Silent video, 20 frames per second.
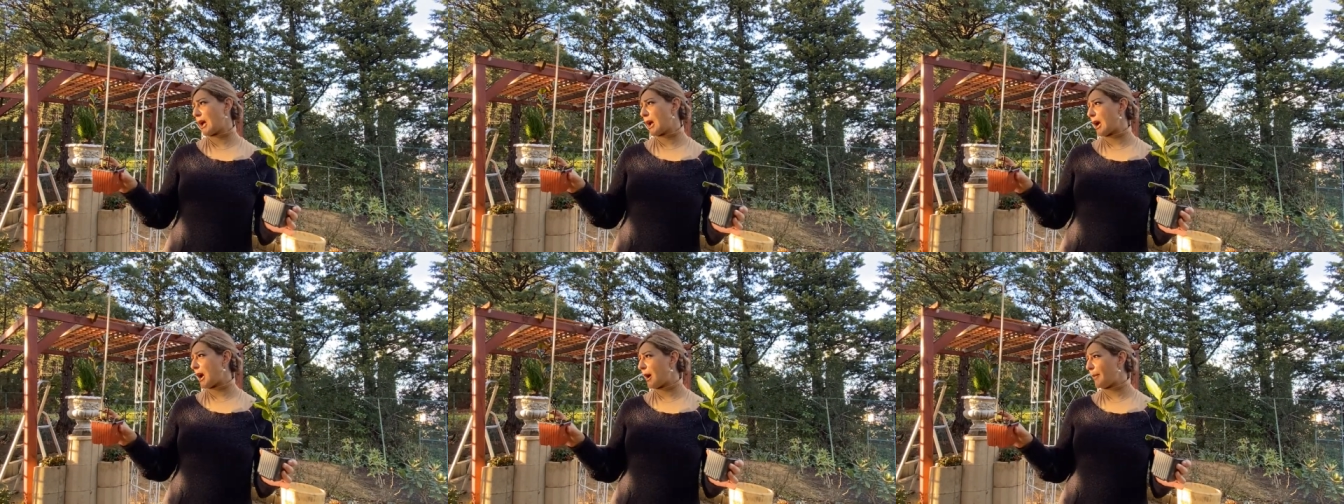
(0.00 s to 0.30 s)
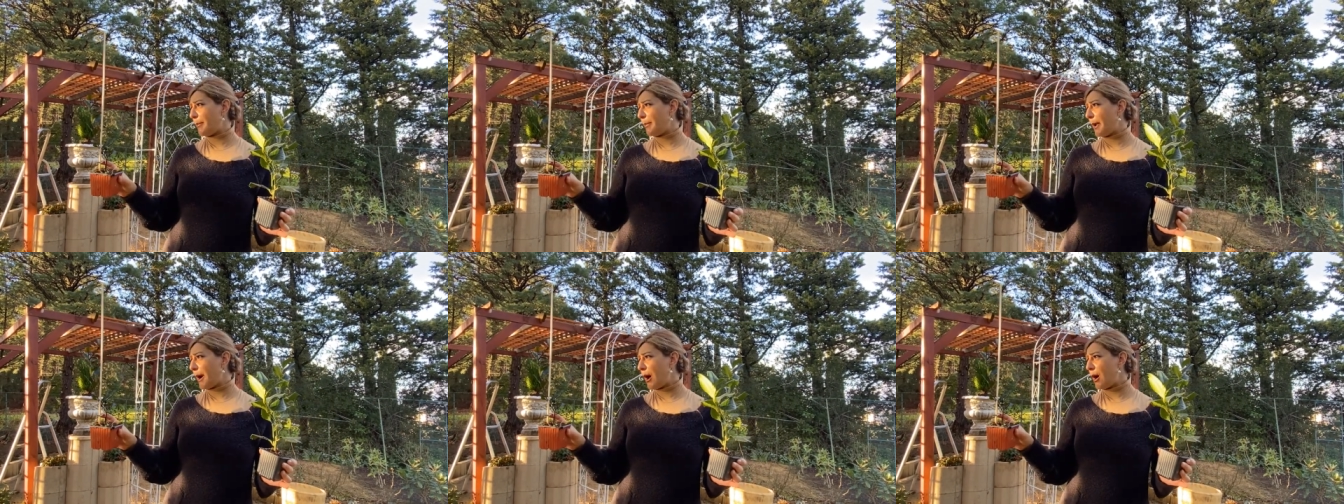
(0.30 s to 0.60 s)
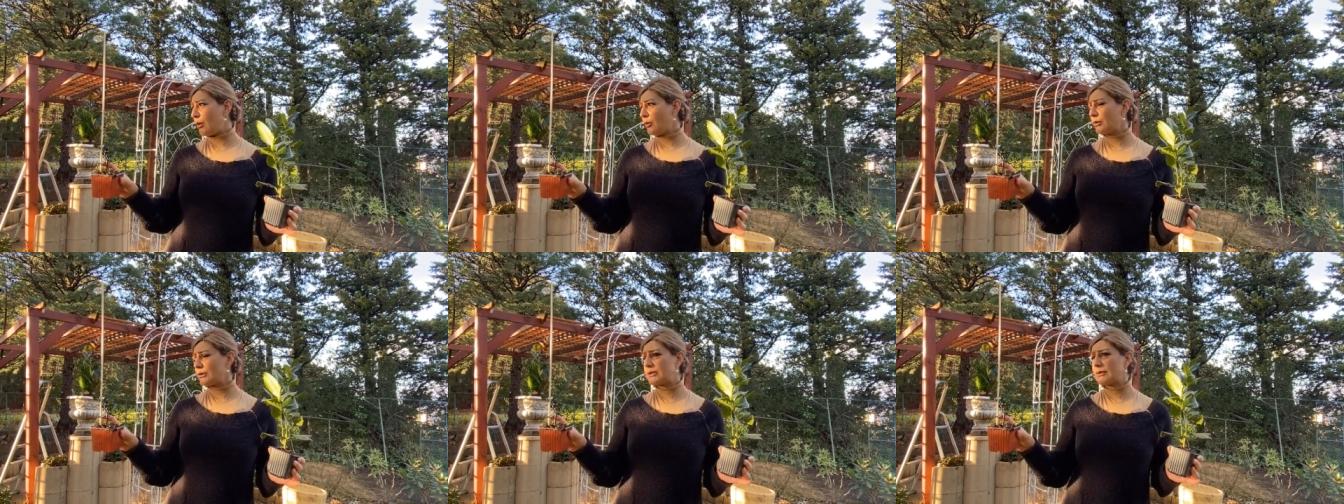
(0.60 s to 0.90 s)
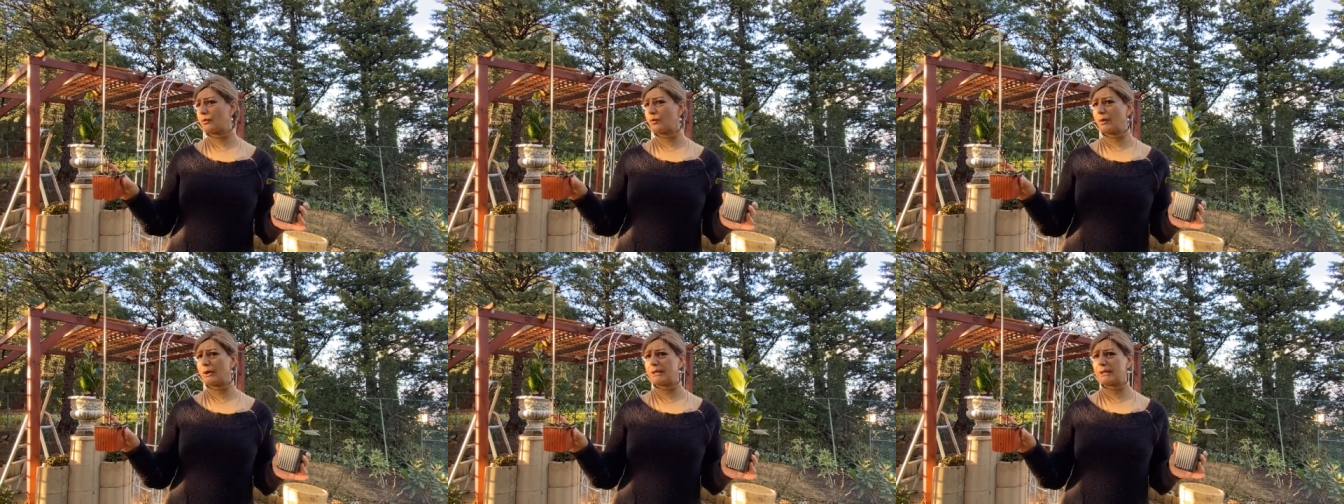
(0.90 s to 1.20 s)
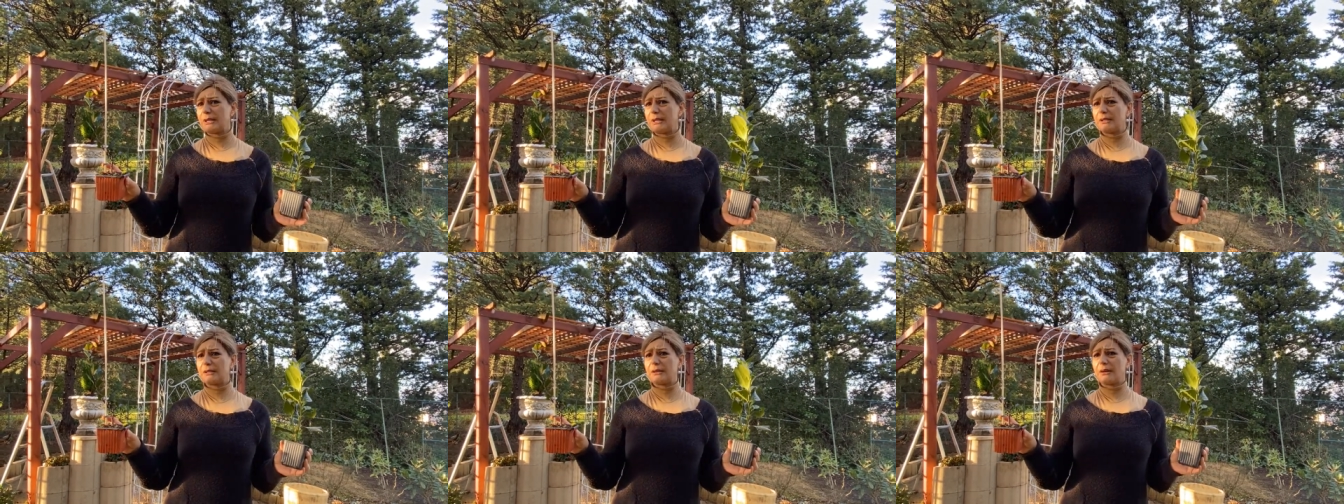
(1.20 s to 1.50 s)
about
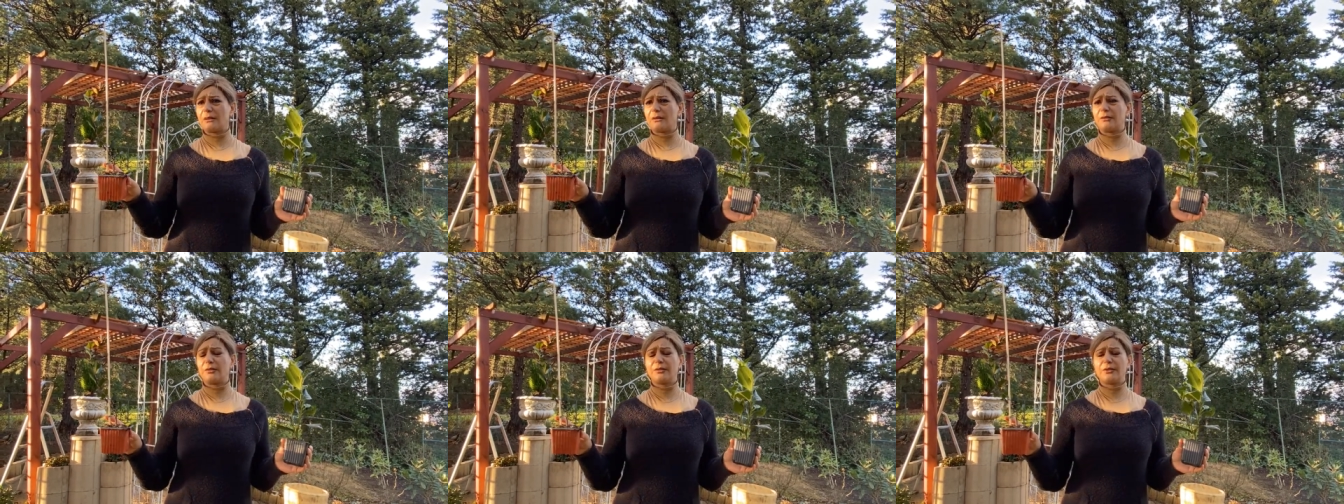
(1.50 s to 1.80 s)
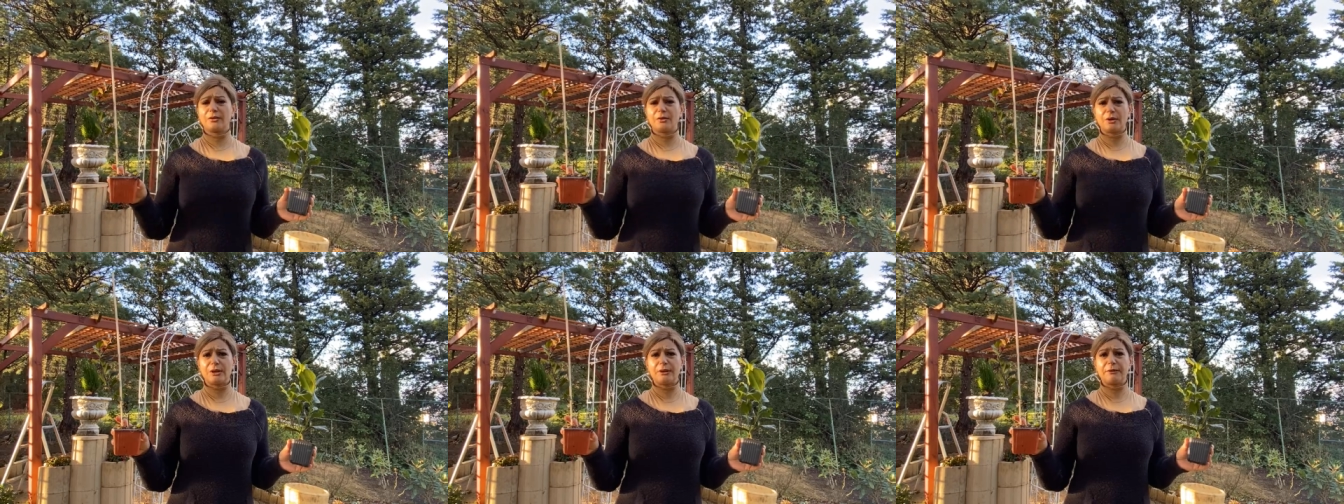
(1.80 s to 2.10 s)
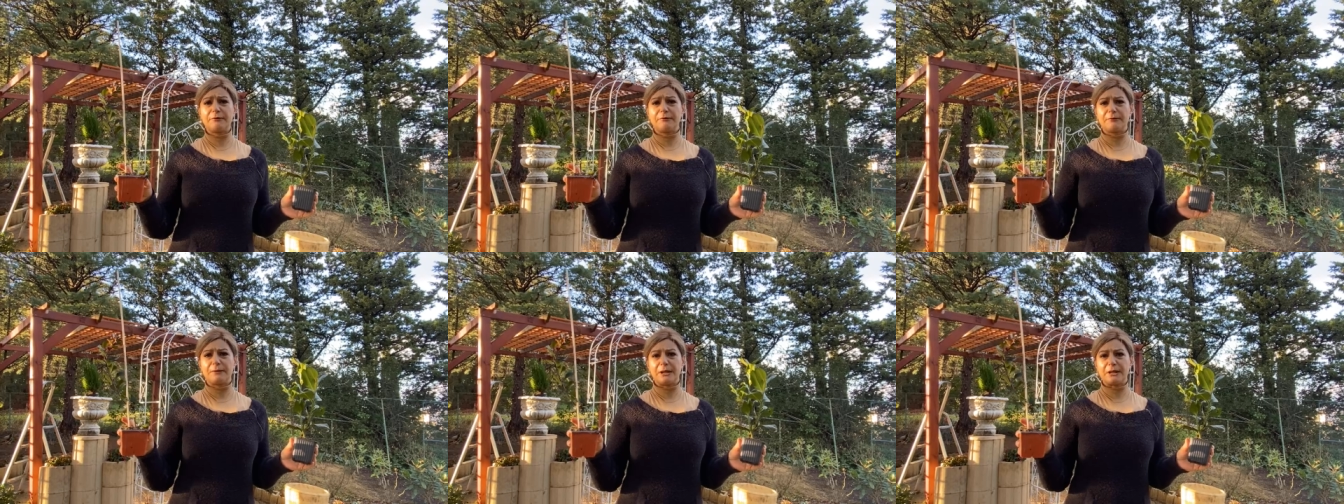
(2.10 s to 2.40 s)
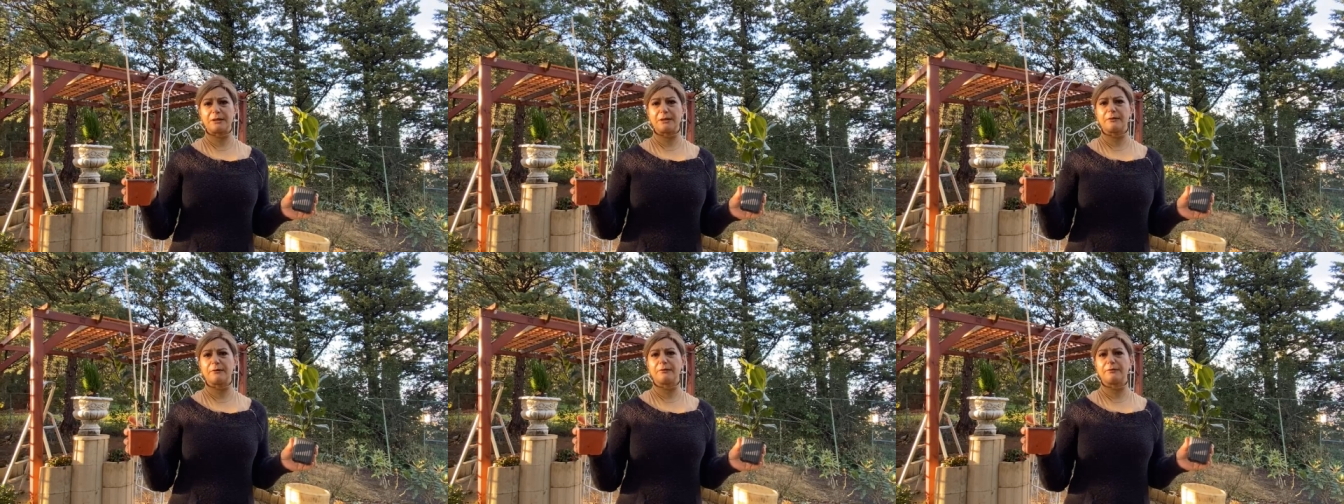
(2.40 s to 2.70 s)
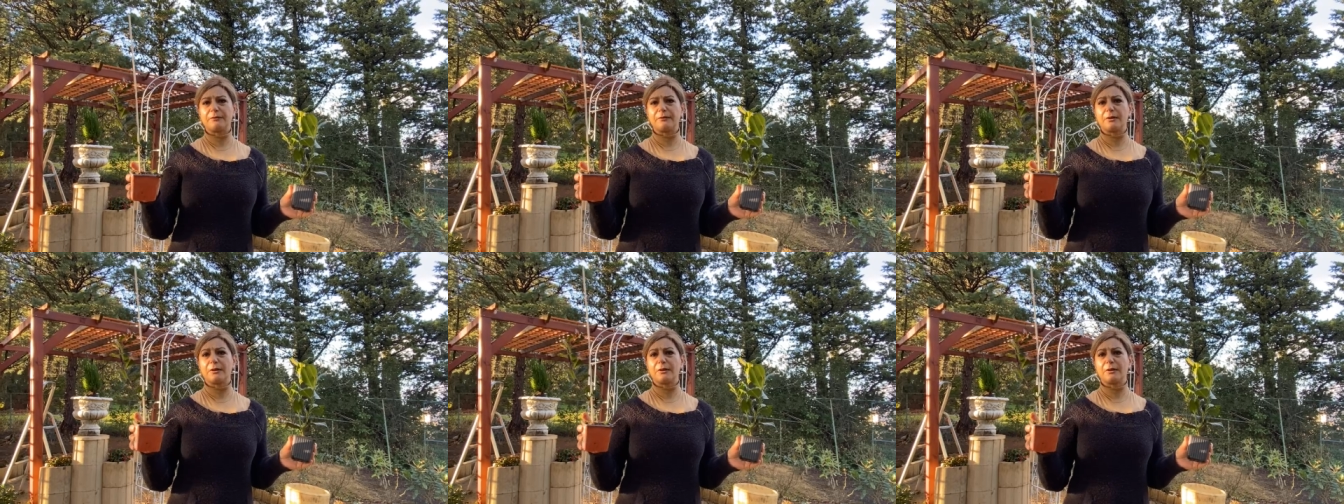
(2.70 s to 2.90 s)
within a 30 feet of